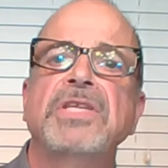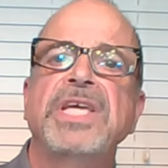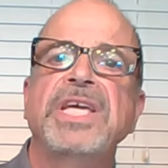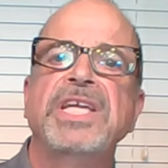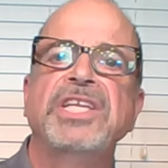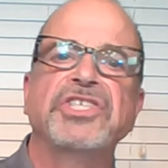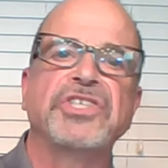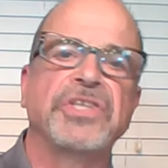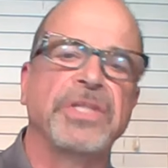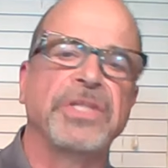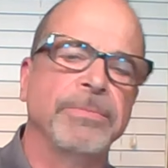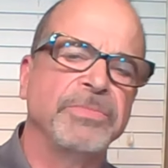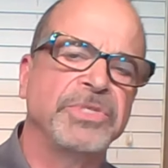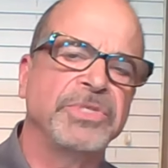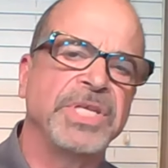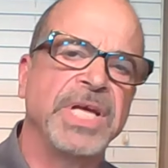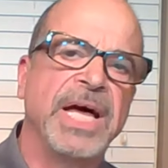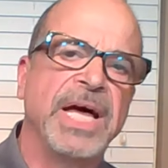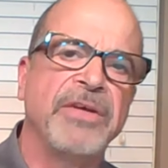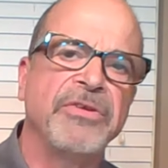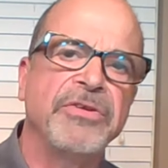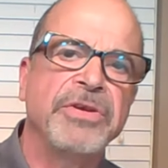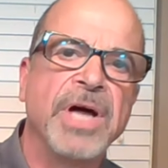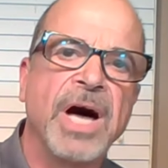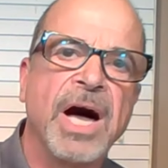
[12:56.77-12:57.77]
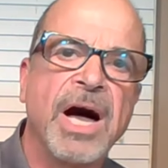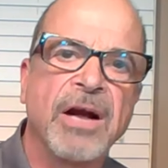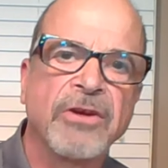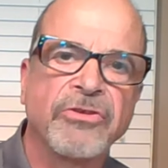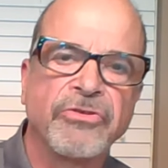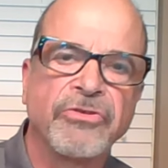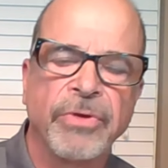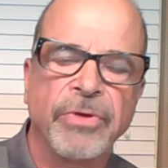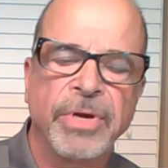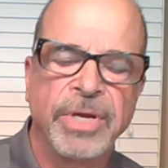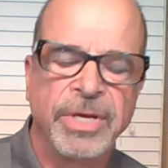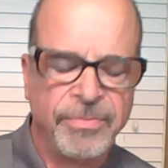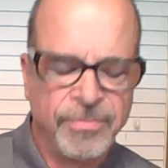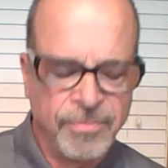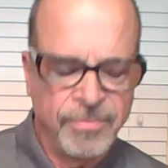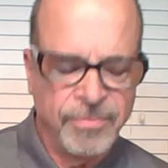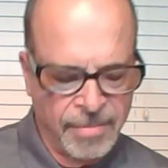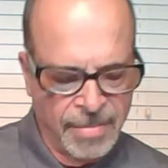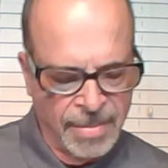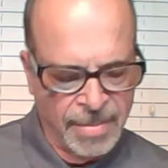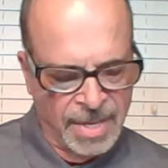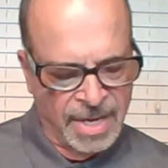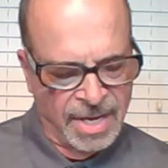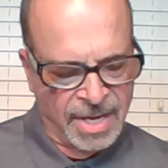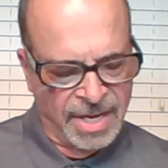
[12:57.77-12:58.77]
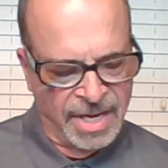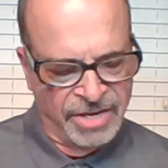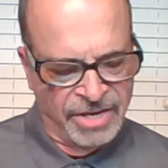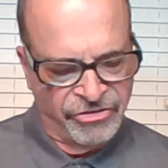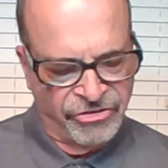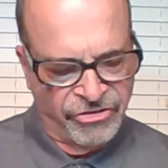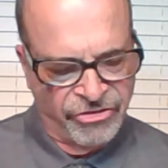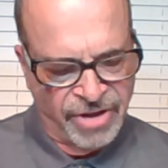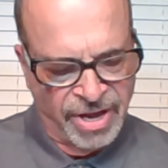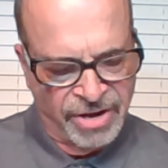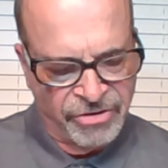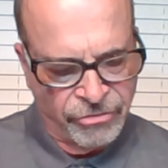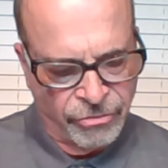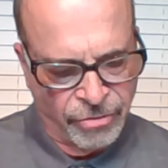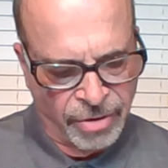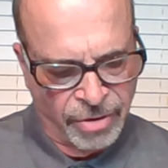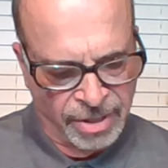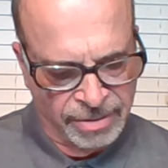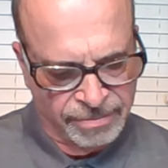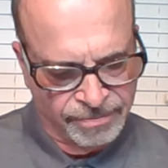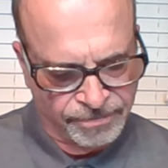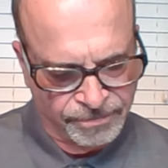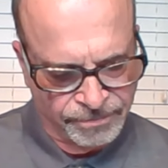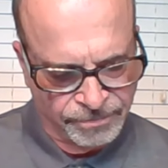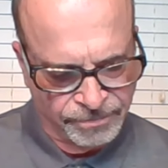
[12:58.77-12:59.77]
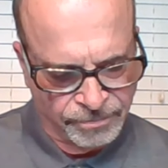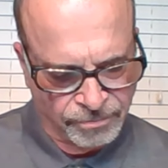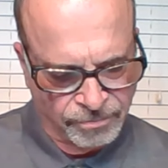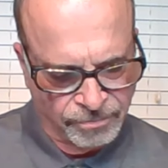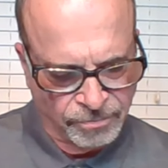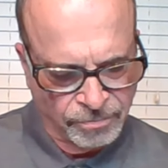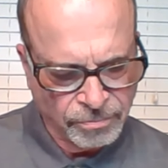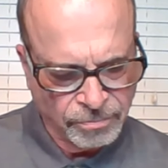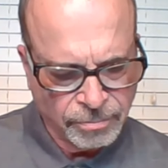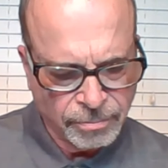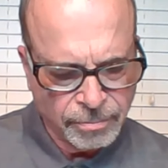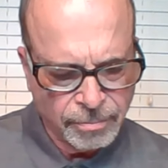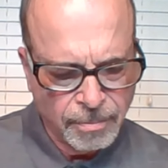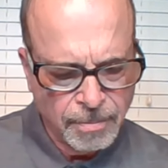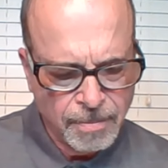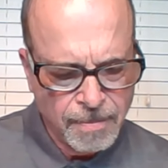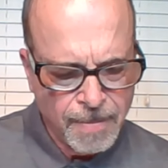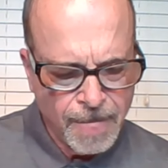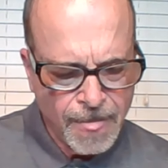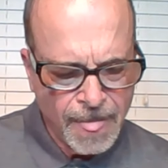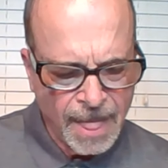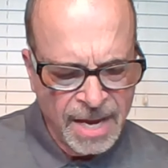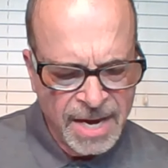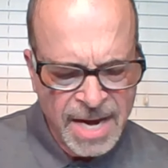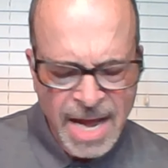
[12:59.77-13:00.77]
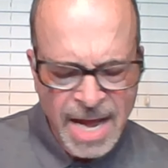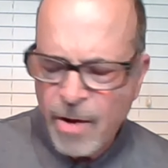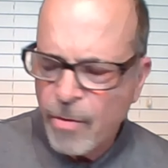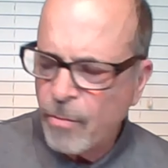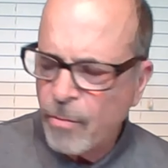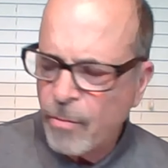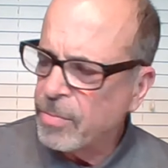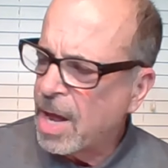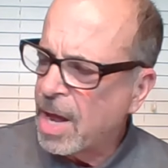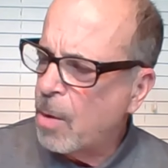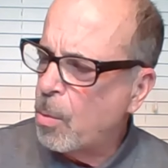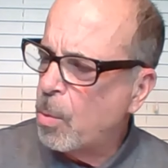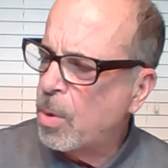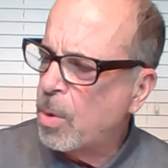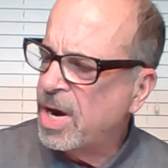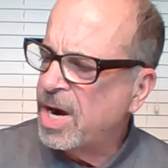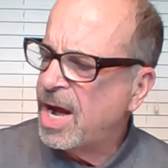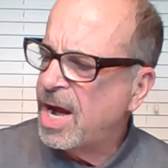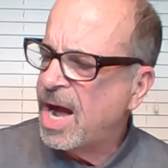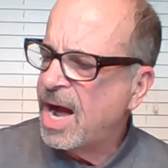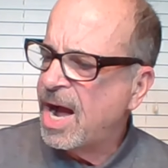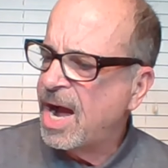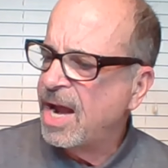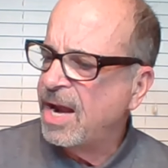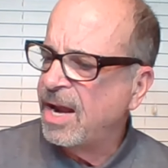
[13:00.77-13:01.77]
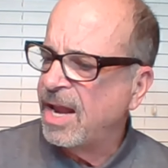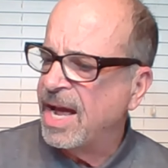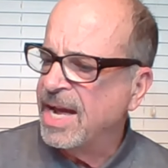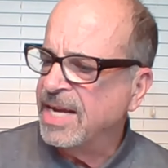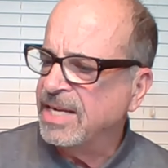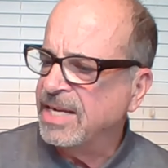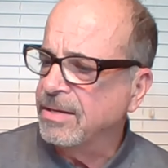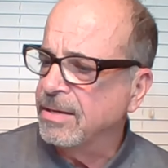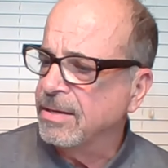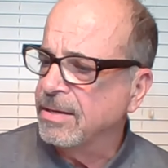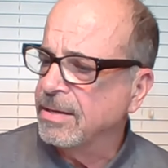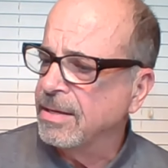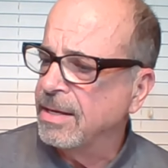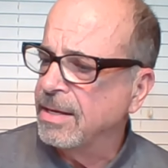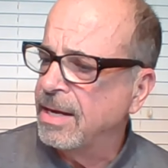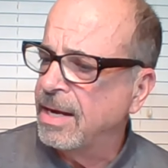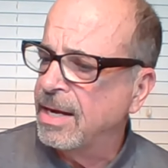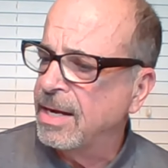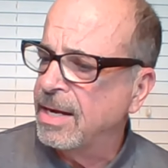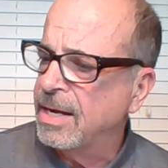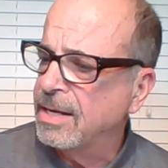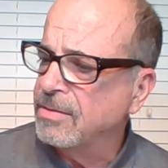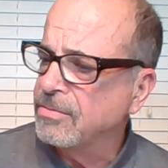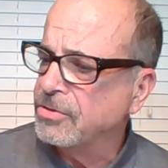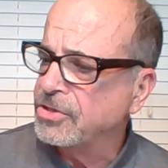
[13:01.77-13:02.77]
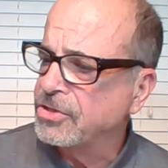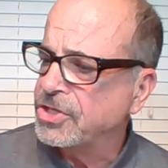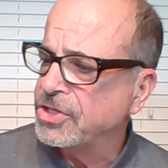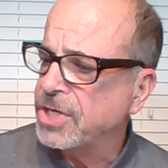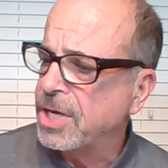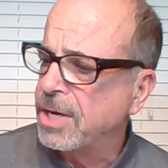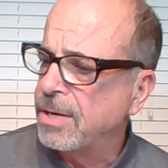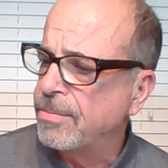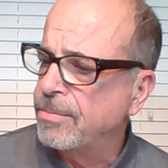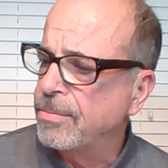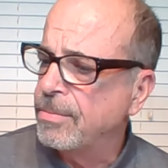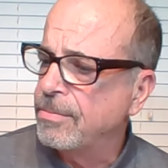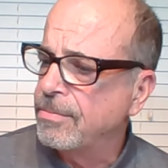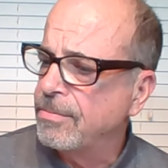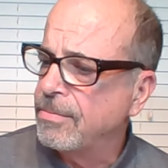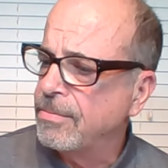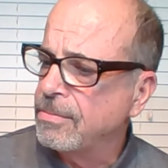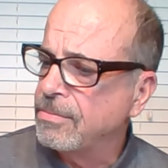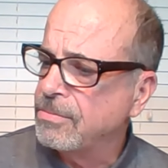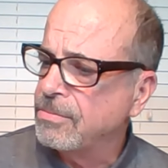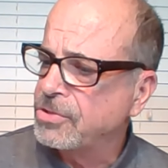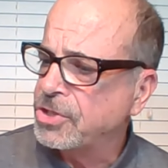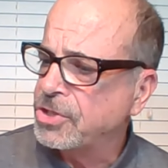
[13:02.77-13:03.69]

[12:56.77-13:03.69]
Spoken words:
teach them sound doctrine, etc. Now, I want to highlight some